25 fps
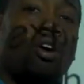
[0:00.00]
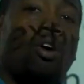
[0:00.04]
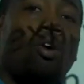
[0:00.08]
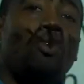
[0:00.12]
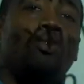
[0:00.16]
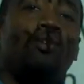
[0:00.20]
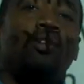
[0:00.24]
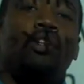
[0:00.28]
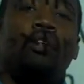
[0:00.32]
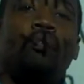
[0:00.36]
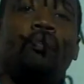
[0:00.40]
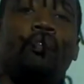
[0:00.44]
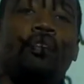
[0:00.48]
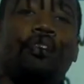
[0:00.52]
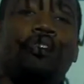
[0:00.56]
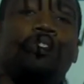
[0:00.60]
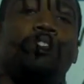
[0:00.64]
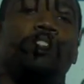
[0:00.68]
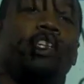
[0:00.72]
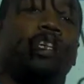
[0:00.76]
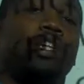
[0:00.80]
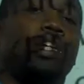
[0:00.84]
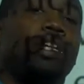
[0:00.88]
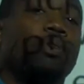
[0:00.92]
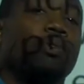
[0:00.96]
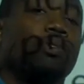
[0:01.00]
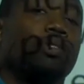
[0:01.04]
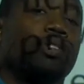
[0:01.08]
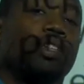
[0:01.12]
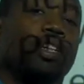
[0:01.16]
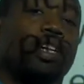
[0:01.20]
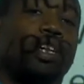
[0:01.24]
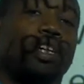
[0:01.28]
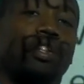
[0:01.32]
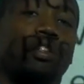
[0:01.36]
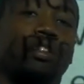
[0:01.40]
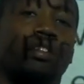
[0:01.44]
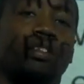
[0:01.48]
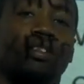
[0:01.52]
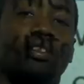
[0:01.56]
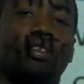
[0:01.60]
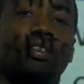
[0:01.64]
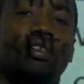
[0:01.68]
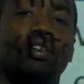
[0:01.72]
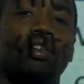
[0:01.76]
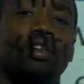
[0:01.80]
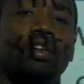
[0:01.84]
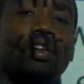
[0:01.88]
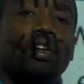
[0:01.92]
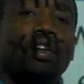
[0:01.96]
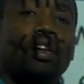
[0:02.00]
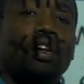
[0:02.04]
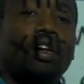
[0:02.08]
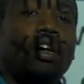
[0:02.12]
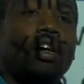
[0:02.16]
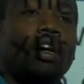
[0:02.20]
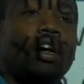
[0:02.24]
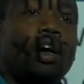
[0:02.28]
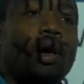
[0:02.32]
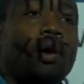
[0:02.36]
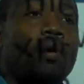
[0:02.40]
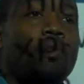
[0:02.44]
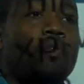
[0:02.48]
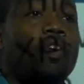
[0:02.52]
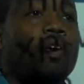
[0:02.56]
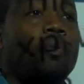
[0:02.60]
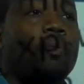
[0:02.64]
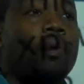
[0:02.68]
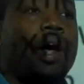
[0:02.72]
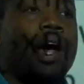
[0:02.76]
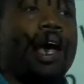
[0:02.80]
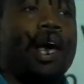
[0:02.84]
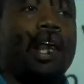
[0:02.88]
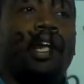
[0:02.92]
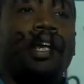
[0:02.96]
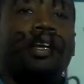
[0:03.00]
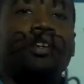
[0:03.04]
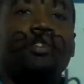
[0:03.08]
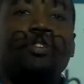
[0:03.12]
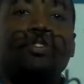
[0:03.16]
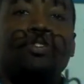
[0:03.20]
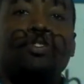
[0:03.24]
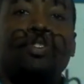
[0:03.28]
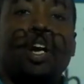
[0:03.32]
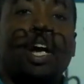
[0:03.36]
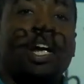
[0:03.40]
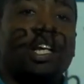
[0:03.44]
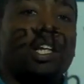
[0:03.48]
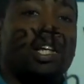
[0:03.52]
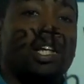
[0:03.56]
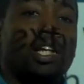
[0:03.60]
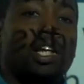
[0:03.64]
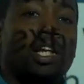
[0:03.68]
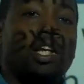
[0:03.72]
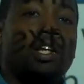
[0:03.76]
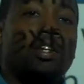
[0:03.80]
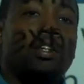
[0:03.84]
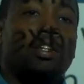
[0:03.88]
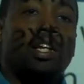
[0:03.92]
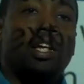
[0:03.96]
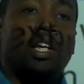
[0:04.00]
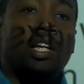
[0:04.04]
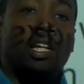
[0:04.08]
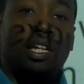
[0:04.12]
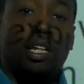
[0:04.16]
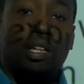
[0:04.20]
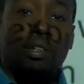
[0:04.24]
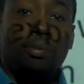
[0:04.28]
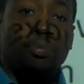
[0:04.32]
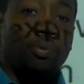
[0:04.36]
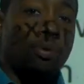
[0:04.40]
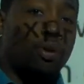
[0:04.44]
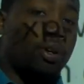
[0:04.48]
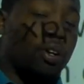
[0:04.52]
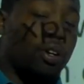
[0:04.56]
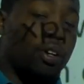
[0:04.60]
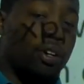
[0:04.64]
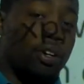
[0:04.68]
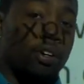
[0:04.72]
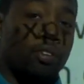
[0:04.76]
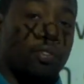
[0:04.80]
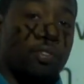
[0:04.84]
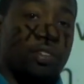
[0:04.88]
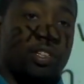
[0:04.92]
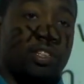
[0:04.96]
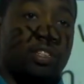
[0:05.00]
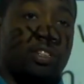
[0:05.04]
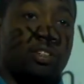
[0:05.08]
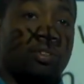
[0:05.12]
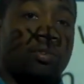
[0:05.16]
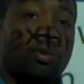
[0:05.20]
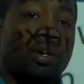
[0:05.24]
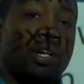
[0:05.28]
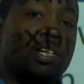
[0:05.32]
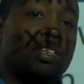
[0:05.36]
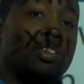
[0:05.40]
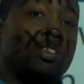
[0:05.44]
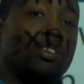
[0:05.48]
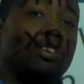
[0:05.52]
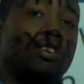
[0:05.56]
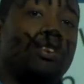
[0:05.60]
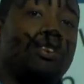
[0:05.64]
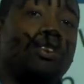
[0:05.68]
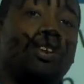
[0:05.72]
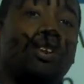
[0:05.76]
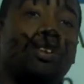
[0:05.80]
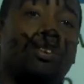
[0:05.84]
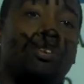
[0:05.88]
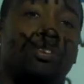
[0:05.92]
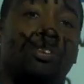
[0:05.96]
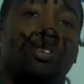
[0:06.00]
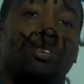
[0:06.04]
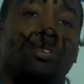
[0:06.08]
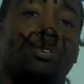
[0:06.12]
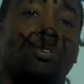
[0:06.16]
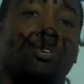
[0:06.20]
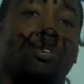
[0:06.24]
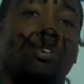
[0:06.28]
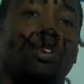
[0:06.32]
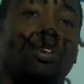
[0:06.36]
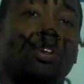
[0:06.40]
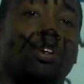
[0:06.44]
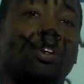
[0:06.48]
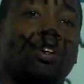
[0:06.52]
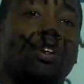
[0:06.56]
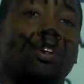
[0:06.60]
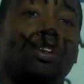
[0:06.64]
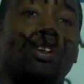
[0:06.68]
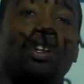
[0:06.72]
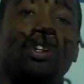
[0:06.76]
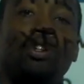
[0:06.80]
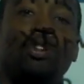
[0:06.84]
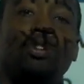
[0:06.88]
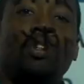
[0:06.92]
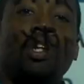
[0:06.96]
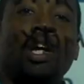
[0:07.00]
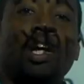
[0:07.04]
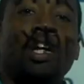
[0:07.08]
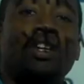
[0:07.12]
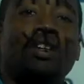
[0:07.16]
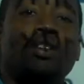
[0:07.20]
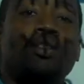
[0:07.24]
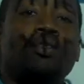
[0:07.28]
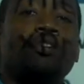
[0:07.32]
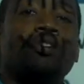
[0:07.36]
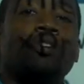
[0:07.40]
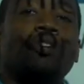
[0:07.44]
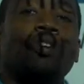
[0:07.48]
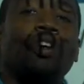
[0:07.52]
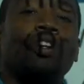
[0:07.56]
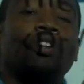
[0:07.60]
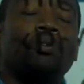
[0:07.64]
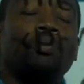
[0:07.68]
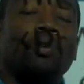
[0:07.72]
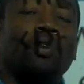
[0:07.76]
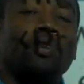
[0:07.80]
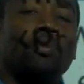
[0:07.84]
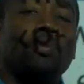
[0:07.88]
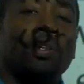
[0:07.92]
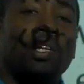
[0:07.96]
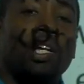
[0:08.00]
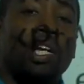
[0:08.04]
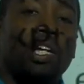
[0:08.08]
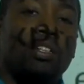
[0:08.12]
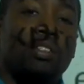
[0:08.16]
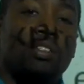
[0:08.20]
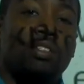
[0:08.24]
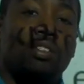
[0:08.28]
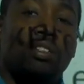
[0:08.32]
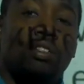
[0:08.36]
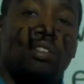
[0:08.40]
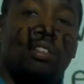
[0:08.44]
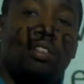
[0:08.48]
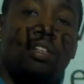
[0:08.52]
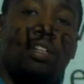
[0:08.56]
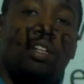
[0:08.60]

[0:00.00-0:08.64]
only when you see equal signs. If I'm adding or subtracting any part of this equation, you do not use cross multiplication.